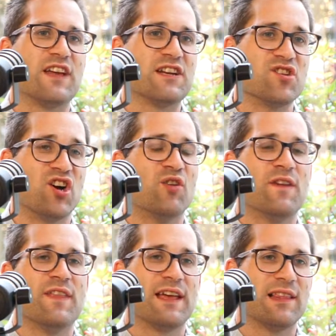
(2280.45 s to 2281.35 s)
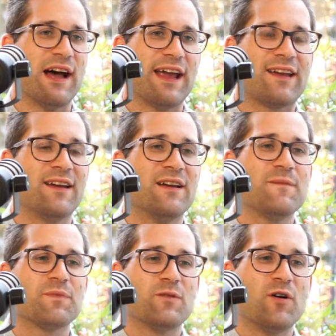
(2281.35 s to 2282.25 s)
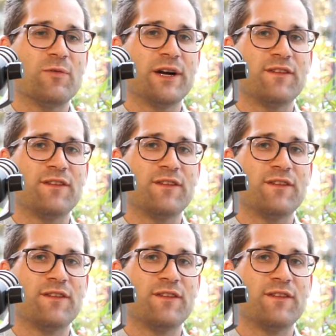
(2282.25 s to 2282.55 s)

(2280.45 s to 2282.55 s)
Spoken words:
know and they like. When we